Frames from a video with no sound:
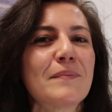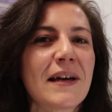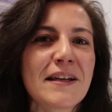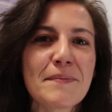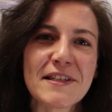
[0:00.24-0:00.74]

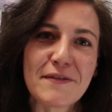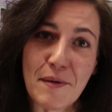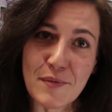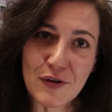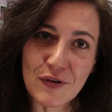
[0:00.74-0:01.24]
My name is
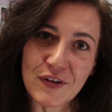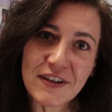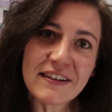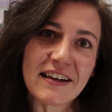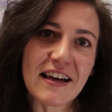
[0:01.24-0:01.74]
Eva
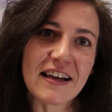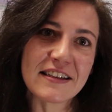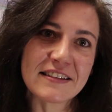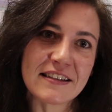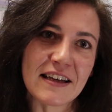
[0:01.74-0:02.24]
Monroy, yeah.
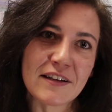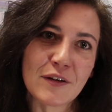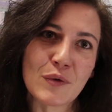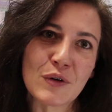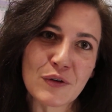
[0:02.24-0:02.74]
and I
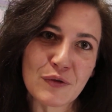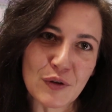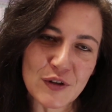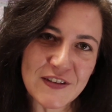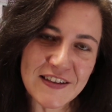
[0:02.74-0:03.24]
work
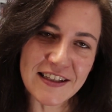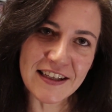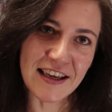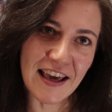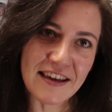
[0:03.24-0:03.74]
for
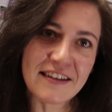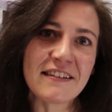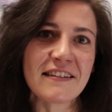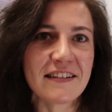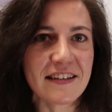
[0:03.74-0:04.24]
CEA,